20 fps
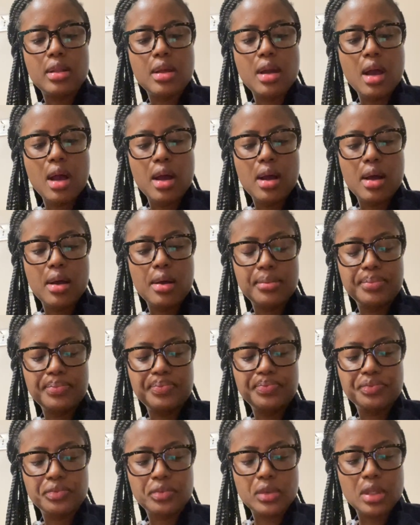
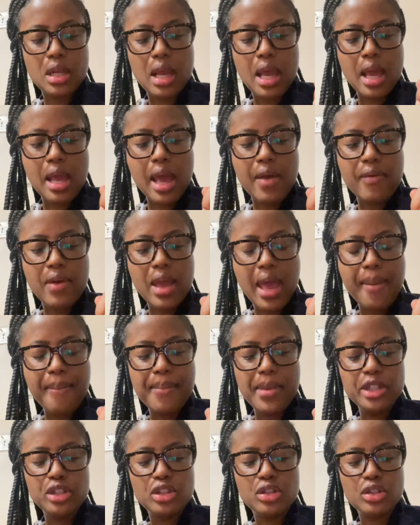Um, I haven't had
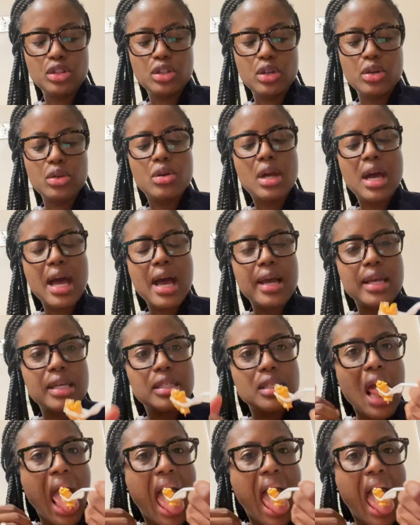much to show you guys.